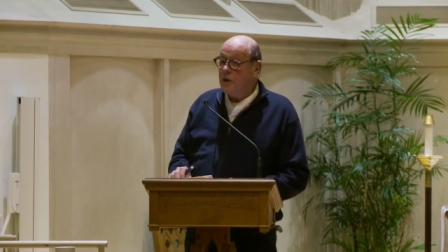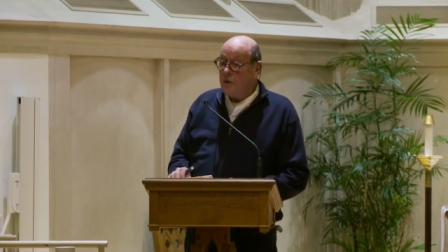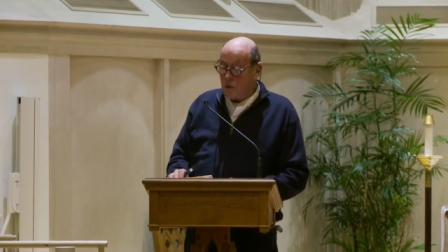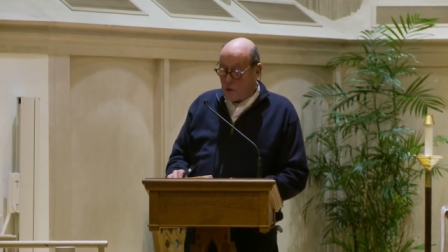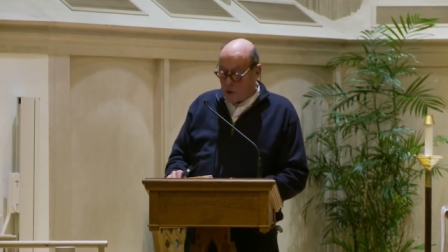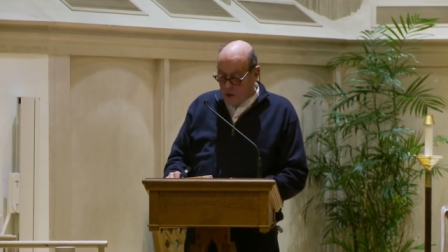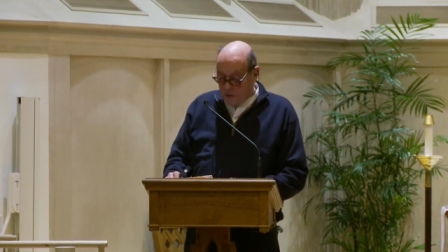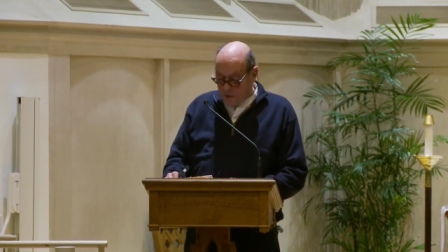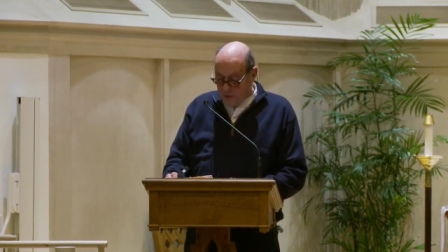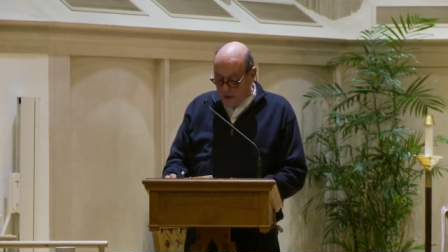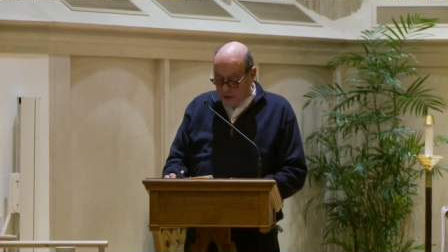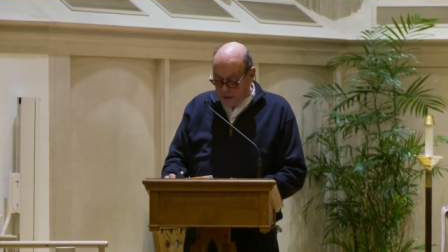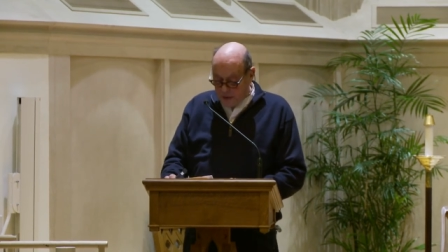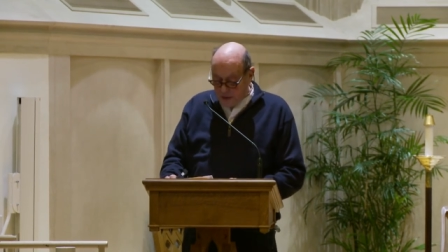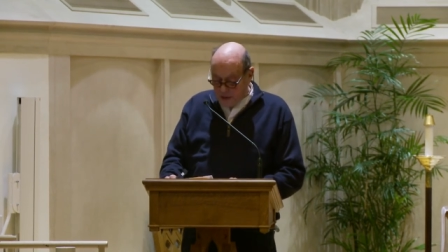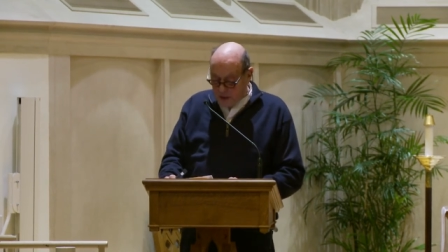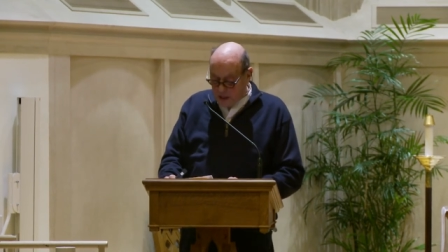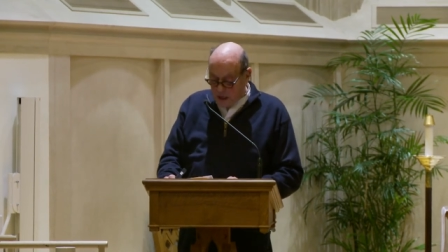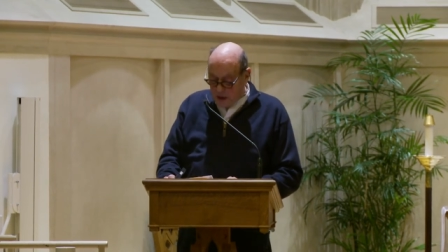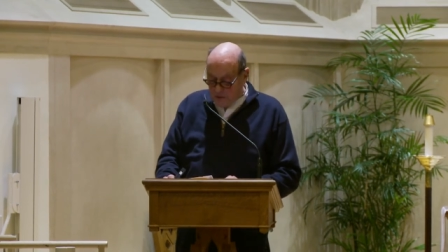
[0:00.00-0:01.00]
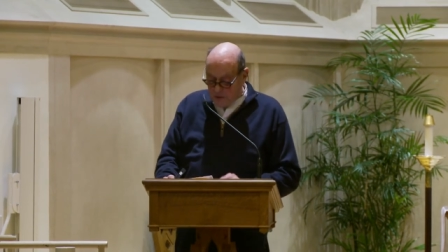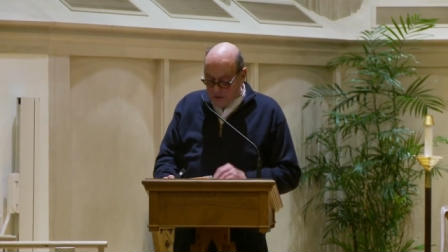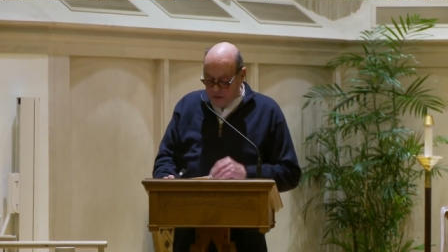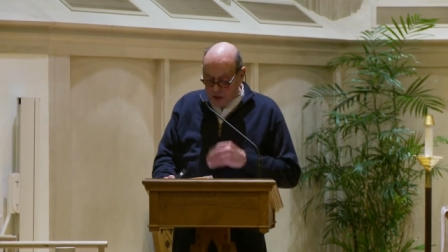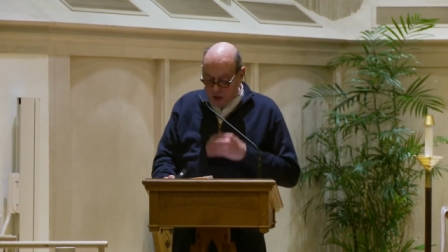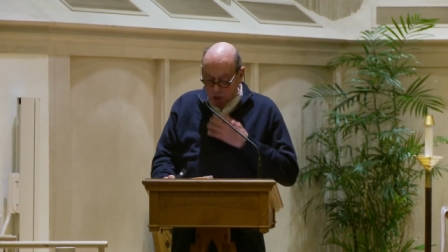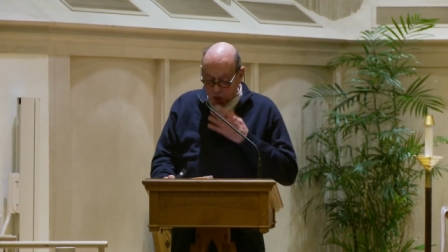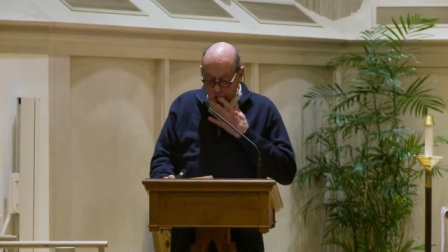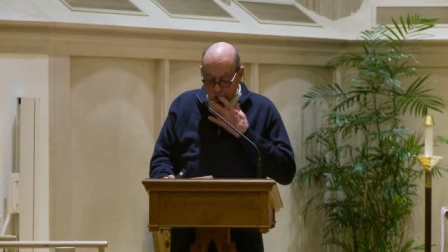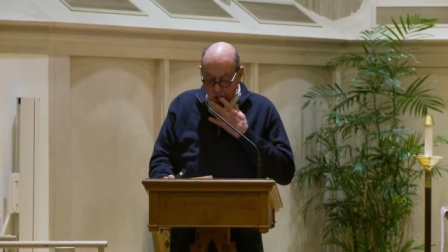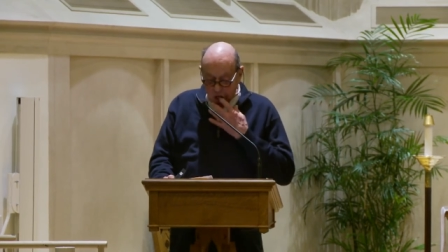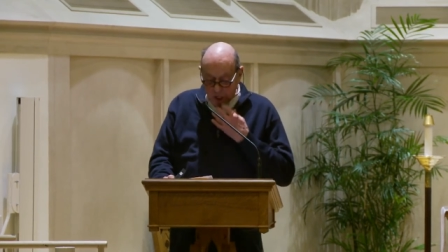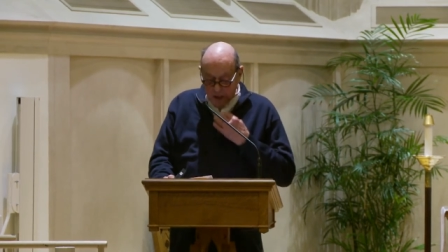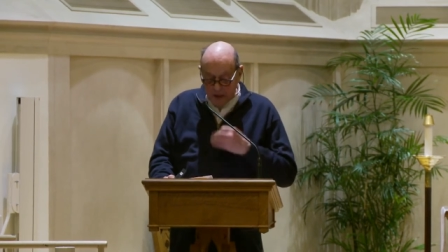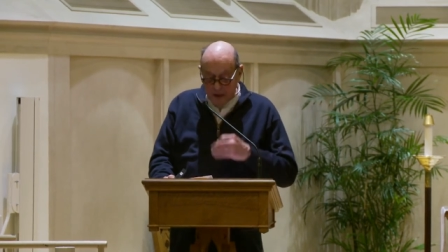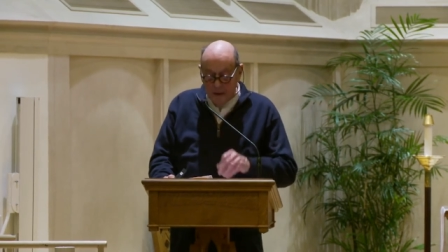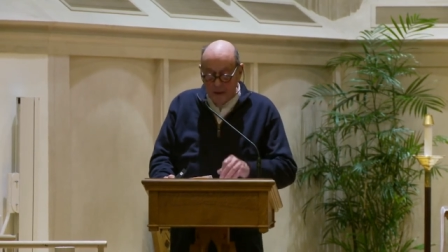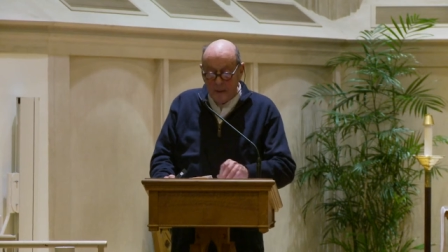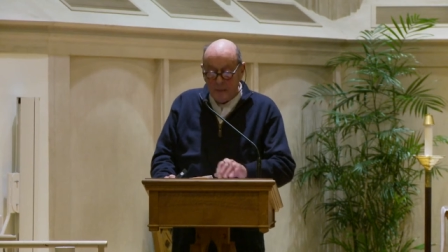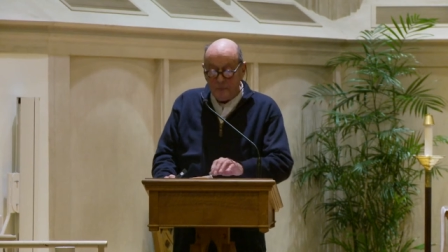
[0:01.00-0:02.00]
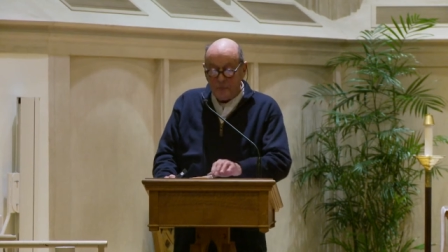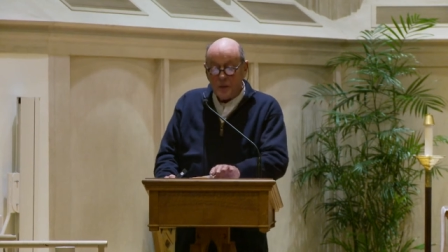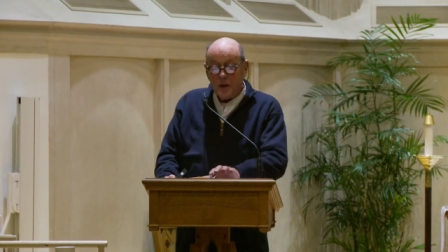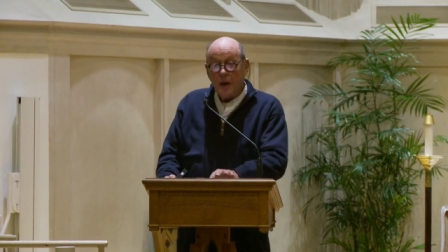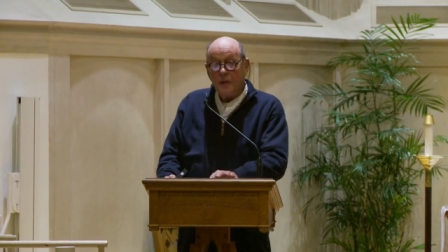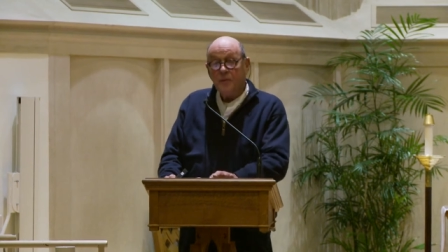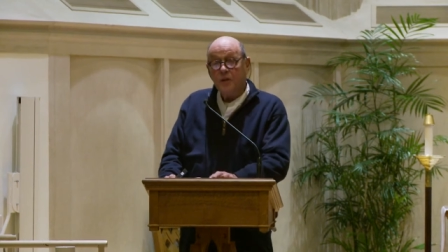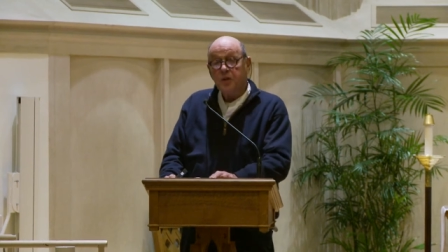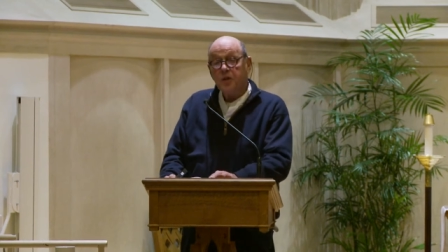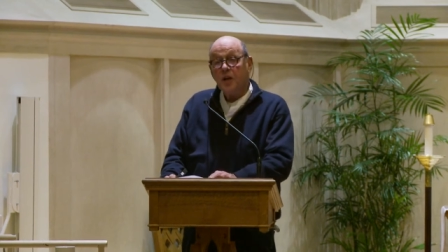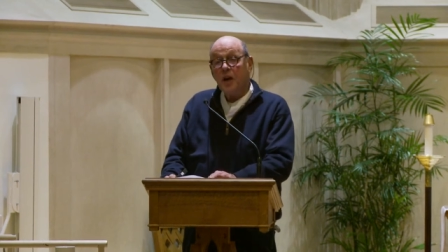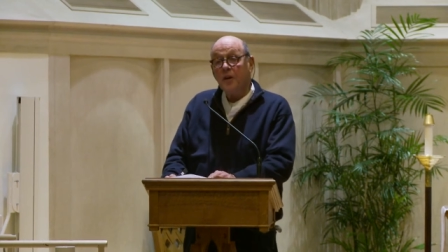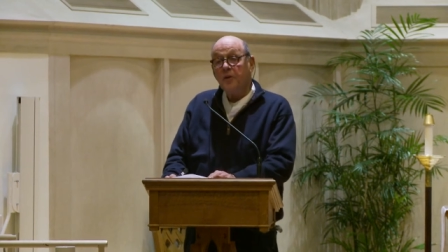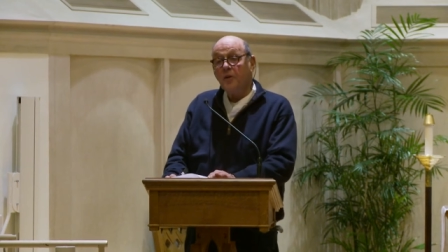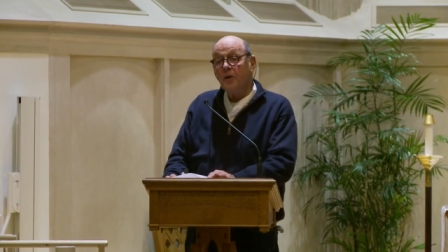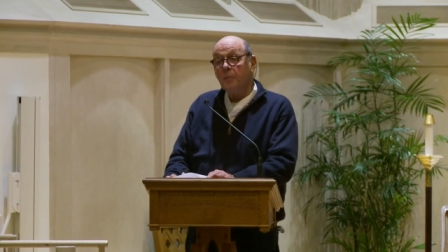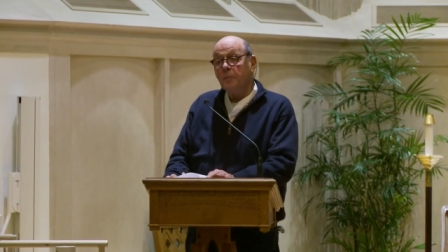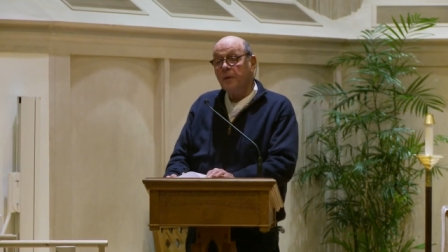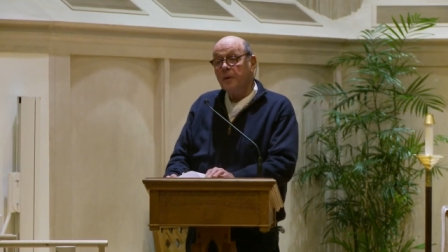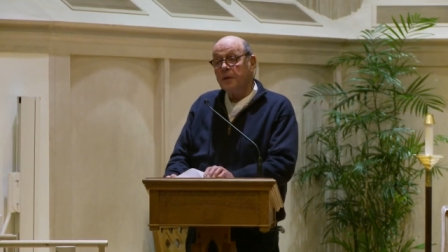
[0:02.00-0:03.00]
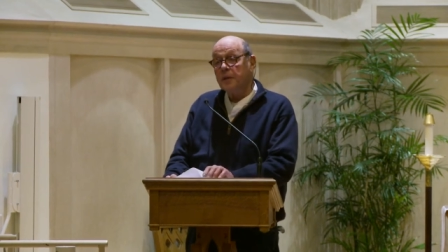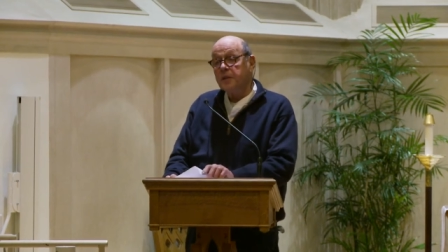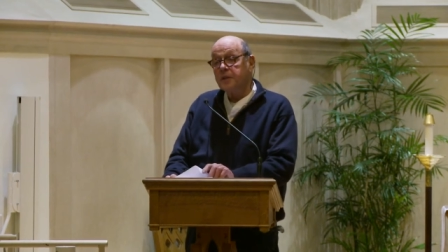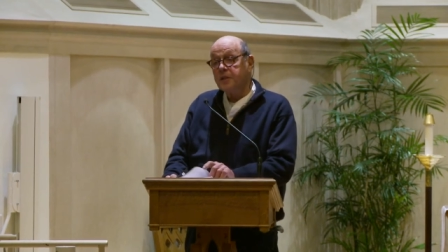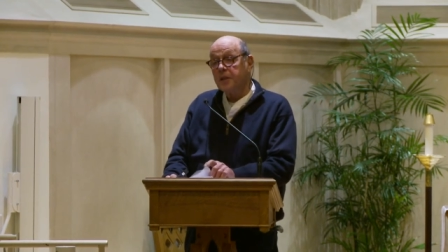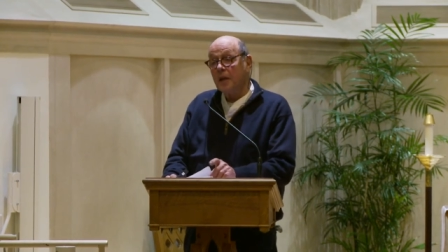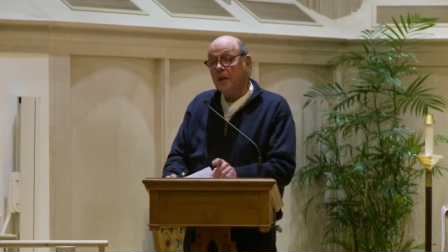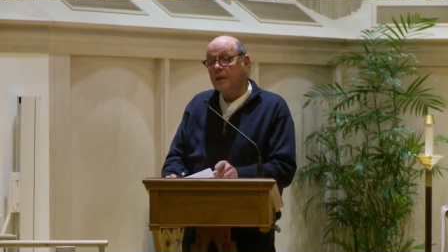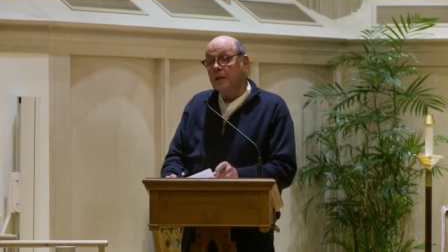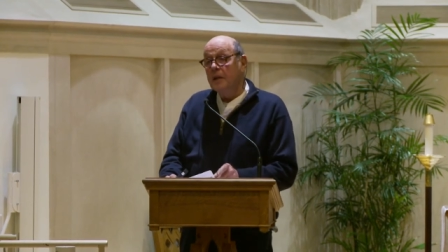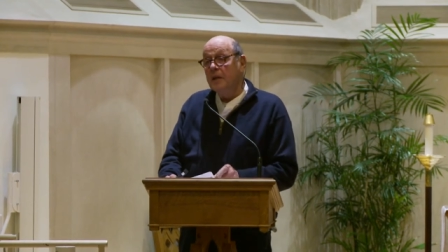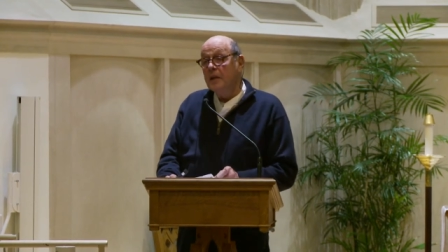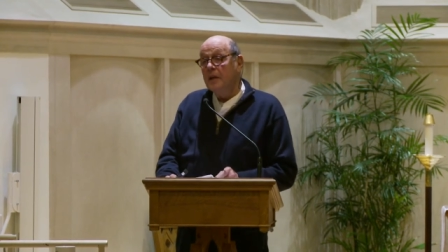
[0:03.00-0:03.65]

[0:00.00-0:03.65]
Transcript: north and south historically of the Shandong Peninsula.